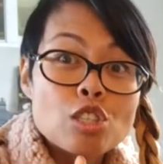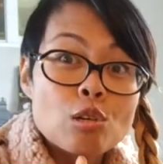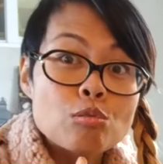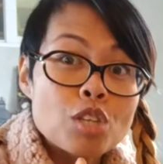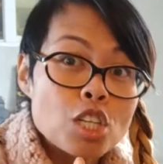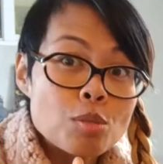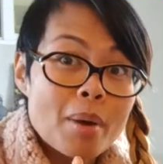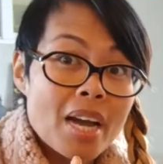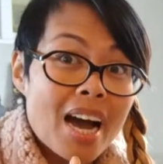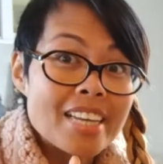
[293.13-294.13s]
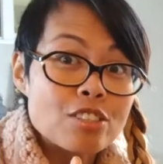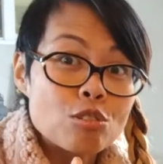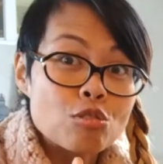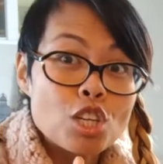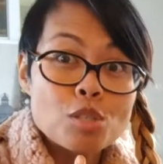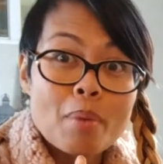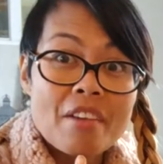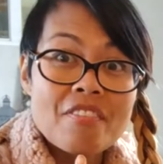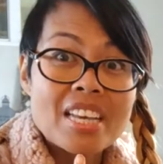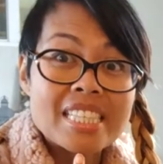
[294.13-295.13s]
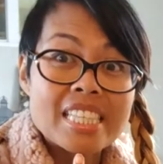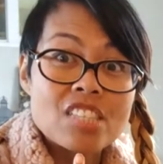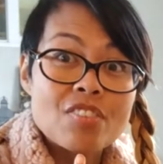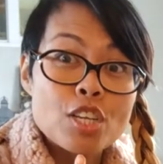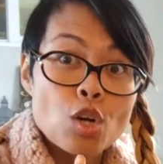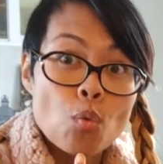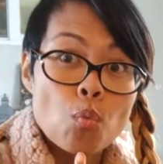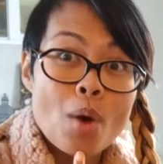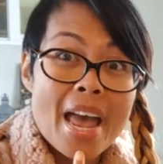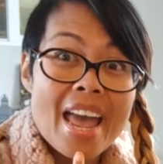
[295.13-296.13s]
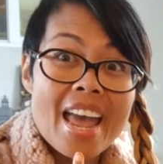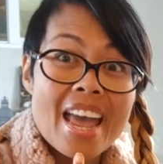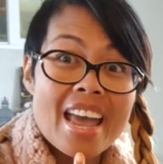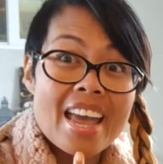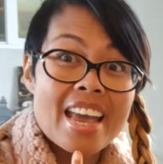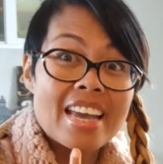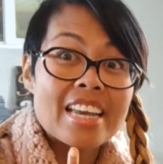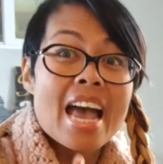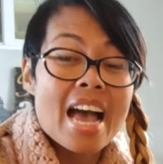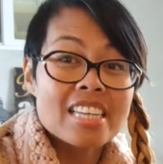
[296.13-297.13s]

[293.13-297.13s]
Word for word: Don't touch my eyes, don't touch my face six feet away,